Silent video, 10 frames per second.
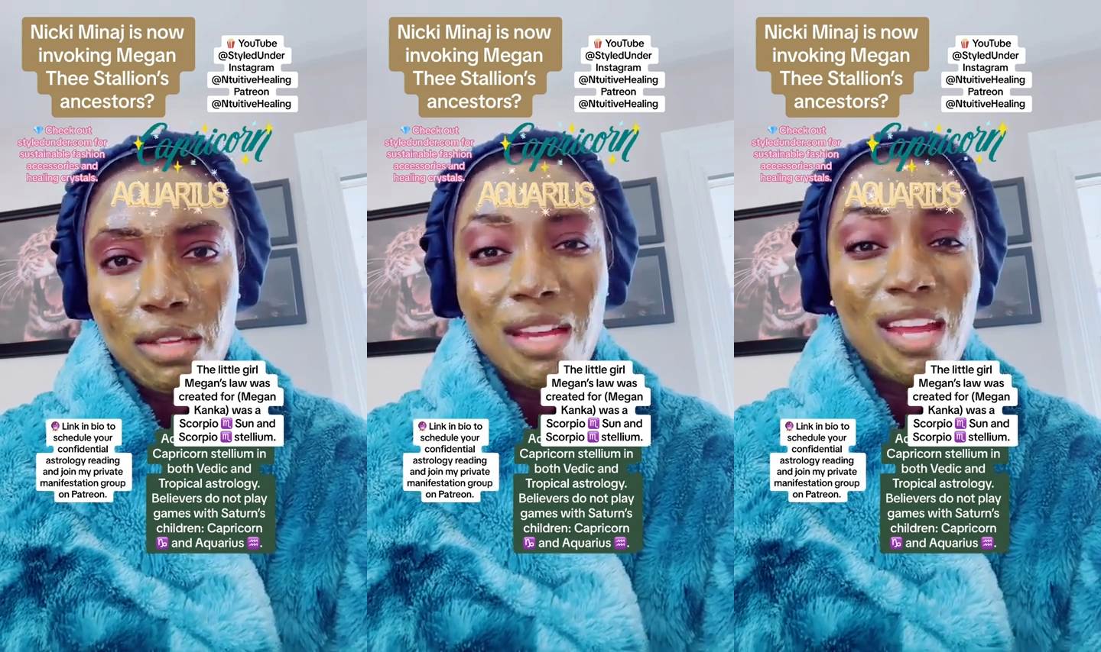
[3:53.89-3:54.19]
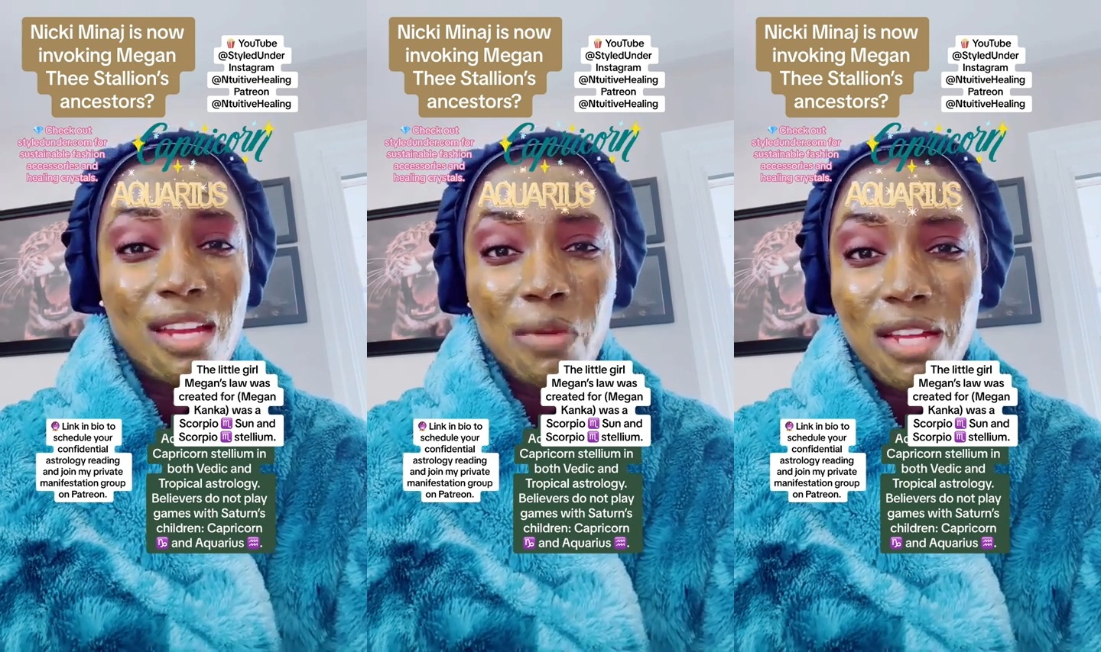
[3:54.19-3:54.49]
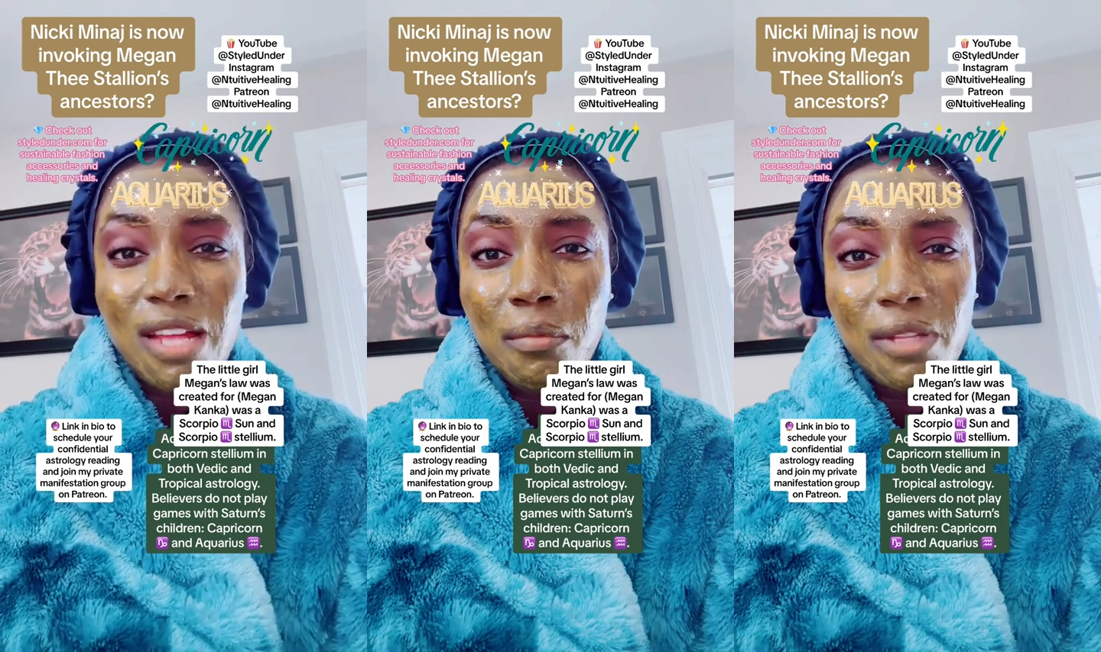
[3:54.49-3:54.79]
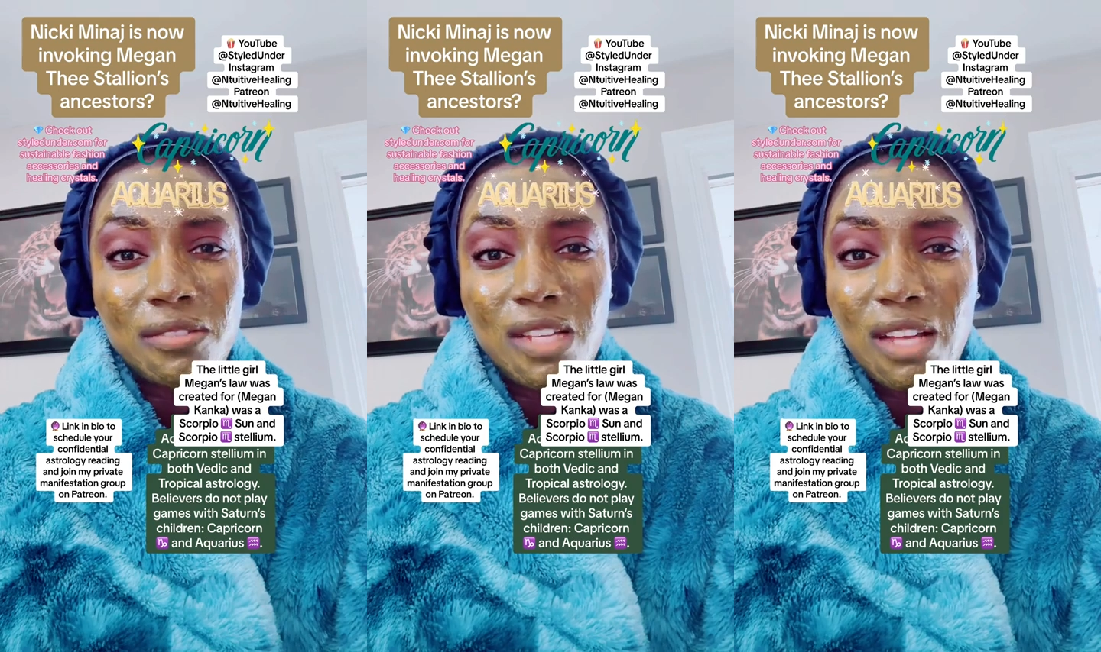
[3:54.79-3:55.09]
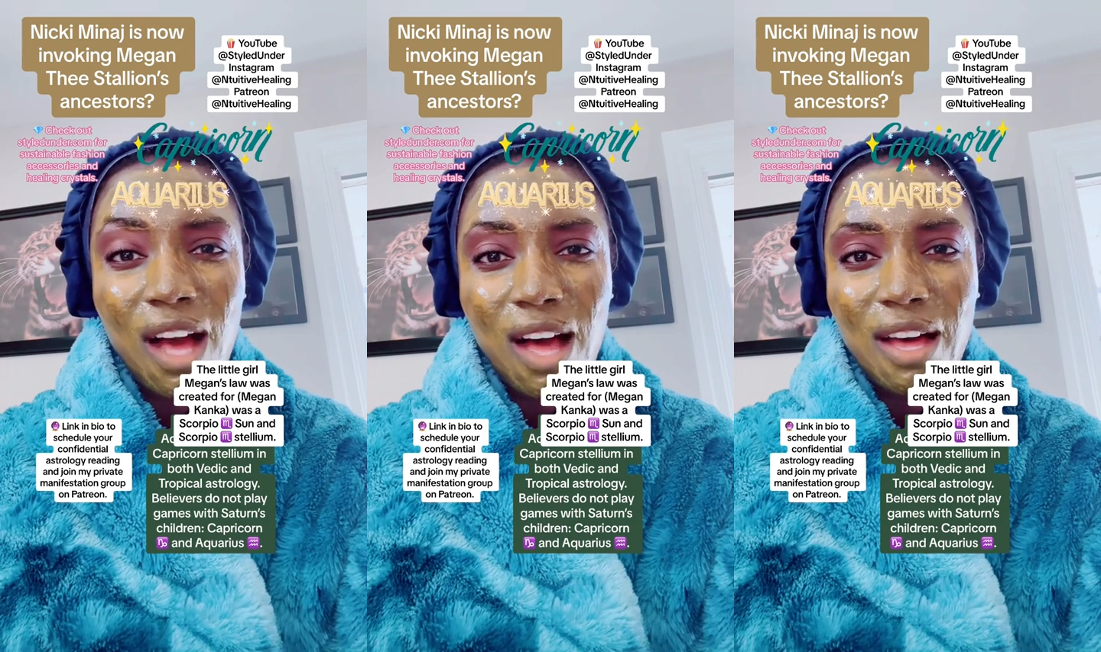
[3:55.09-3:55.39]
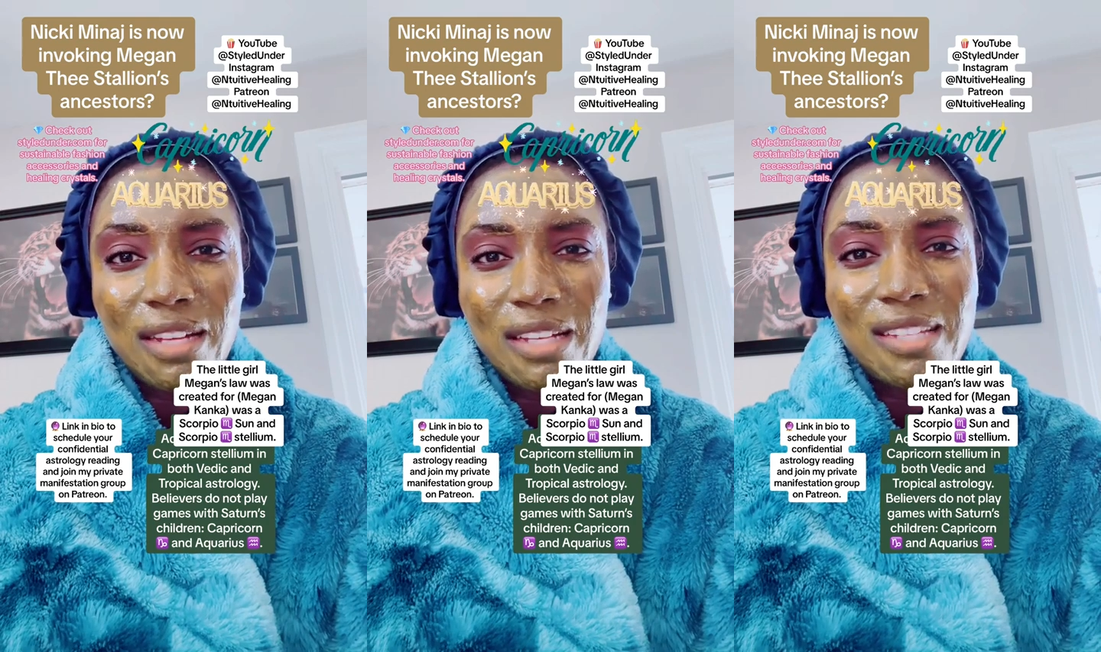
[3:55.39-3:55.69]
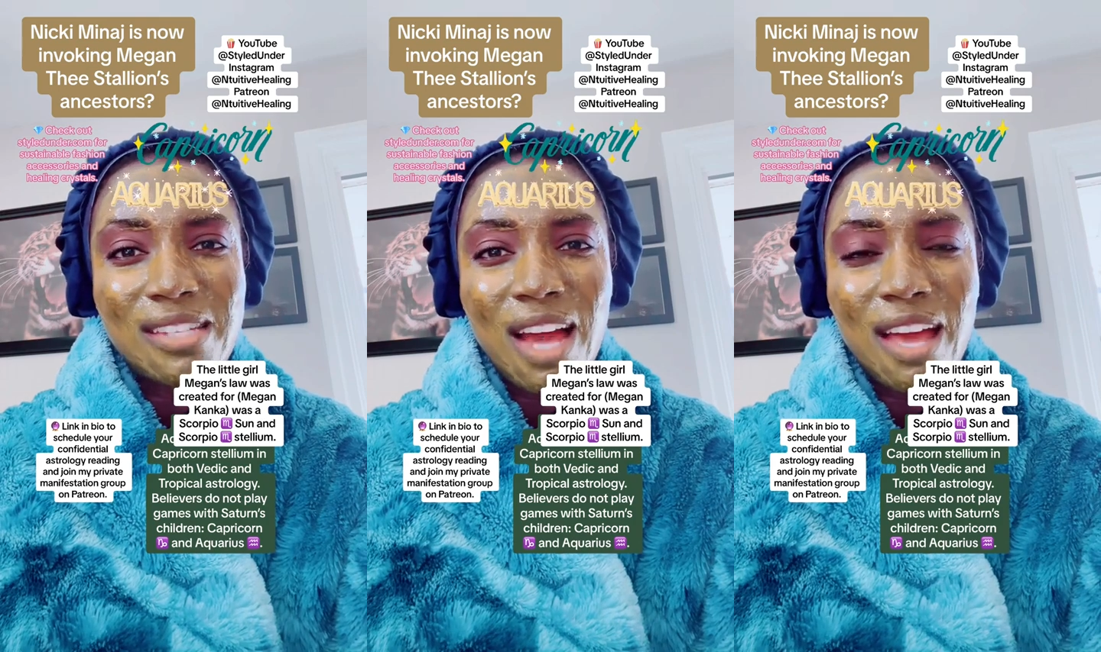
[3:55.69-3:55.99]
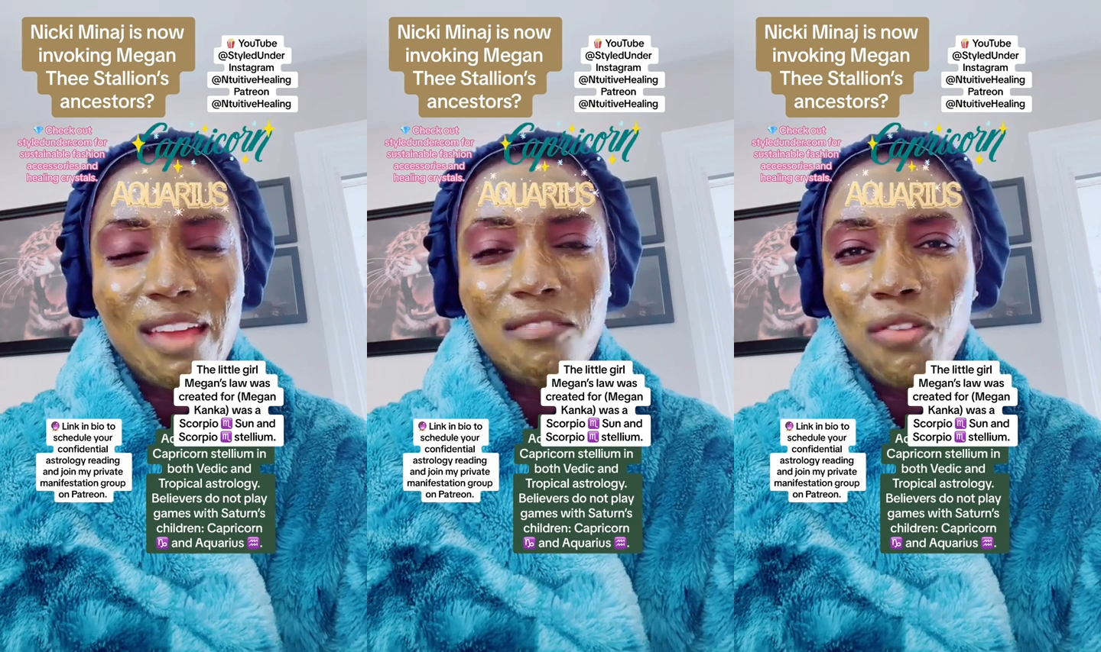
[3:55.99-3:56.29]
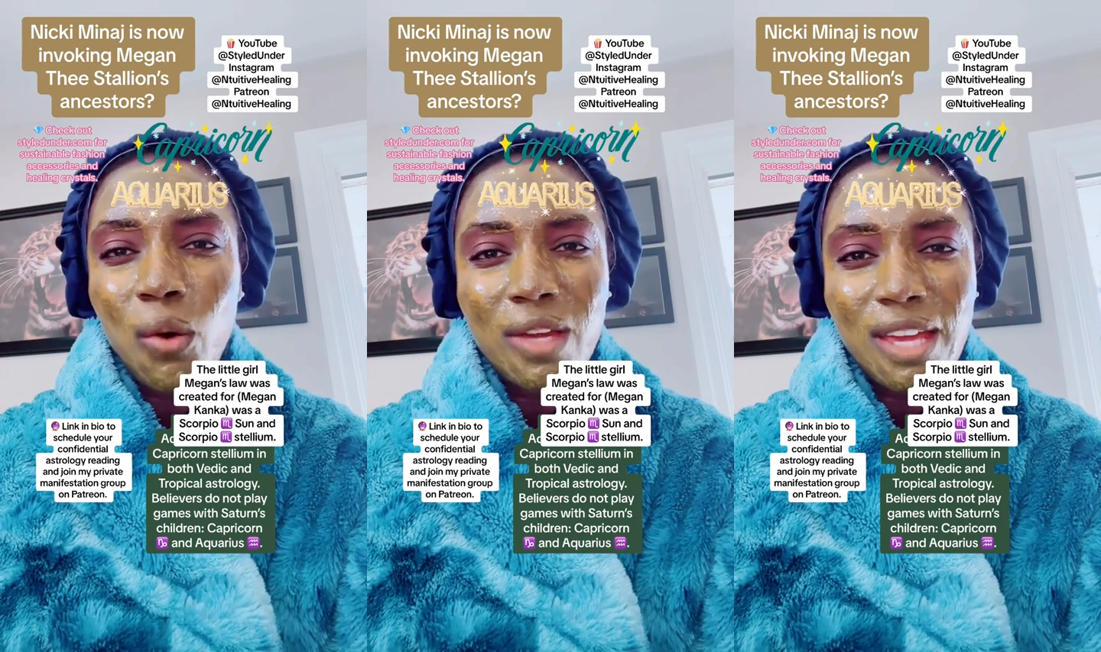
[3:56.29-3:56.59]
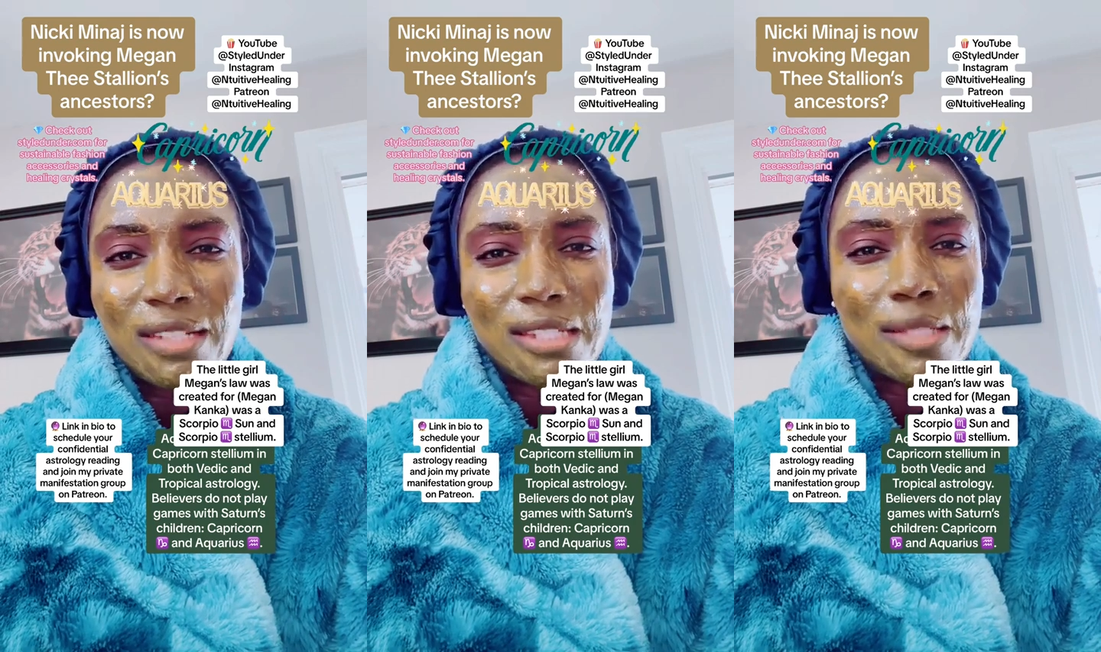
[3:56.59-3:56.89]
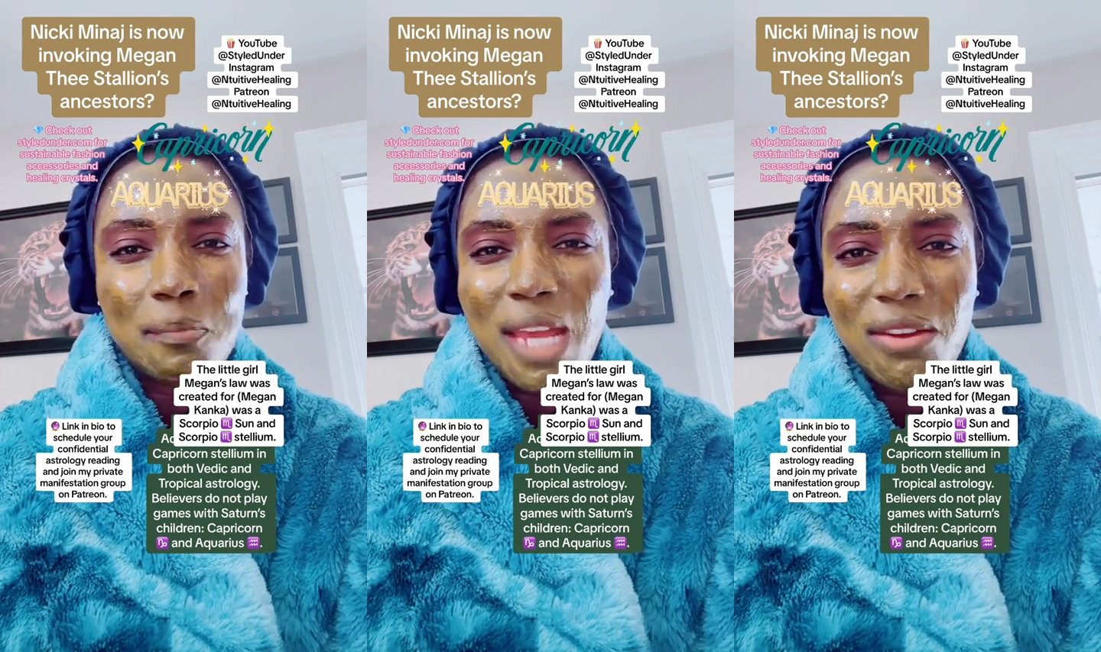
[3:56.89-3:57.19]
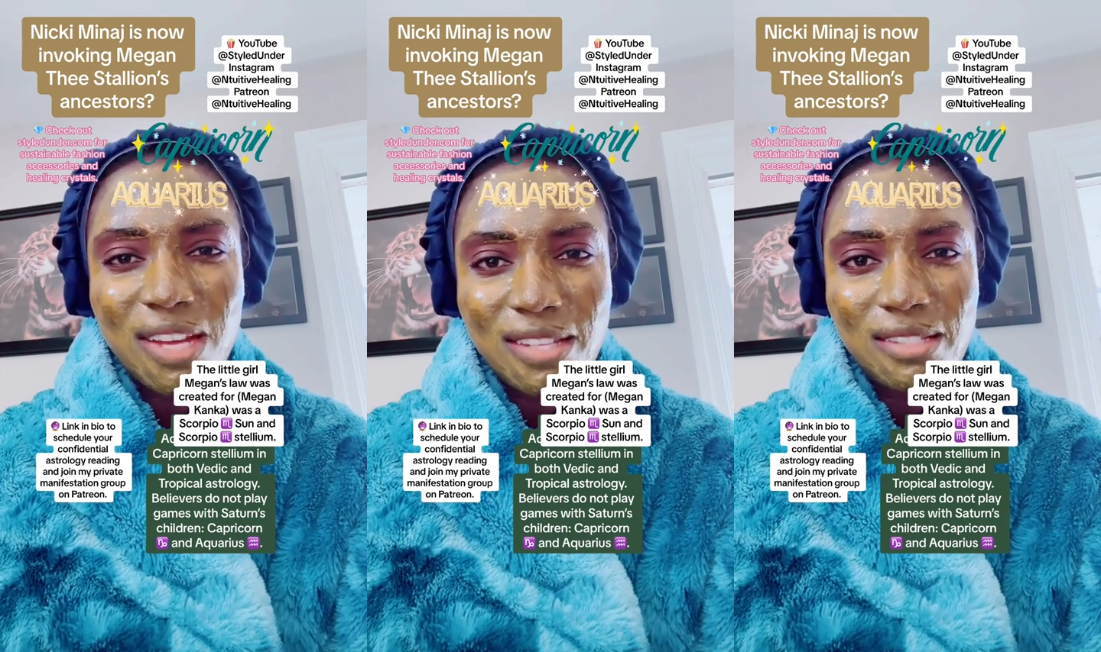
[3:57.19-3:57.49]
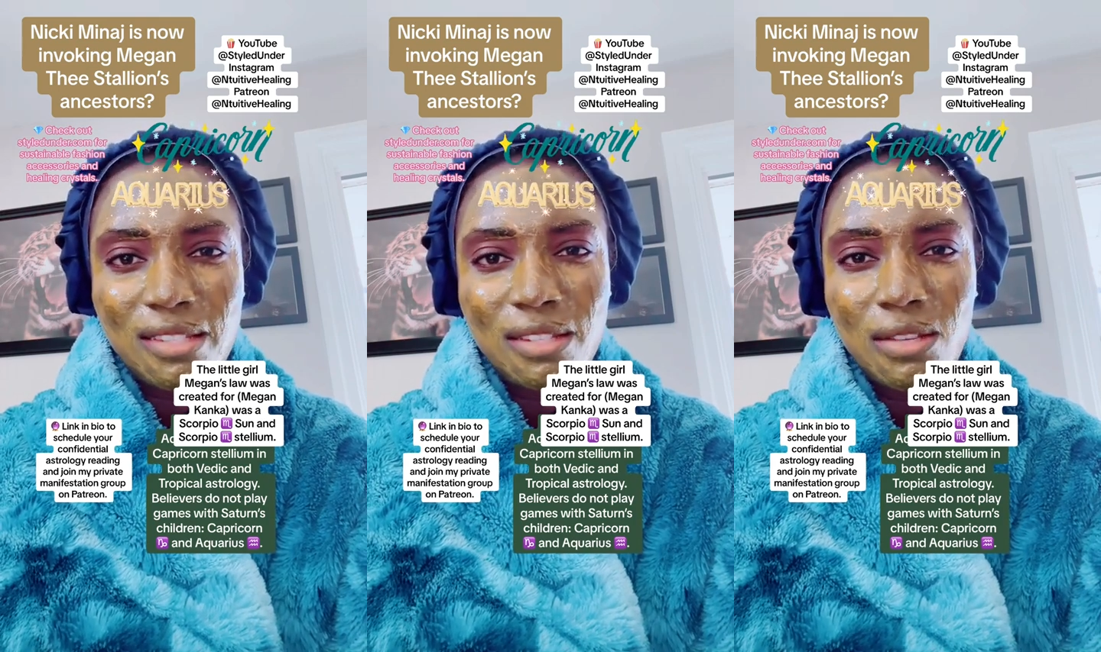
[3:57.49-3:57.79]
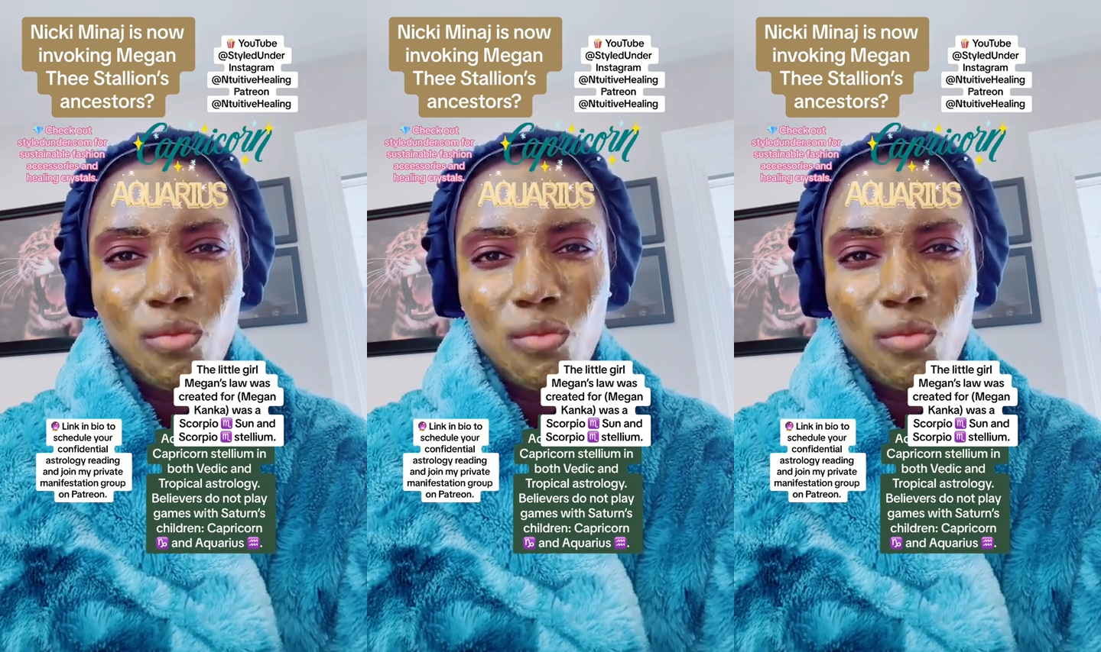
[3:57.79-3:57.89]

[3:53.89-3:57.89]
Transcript: And anybody that believes in God is not invoking spirits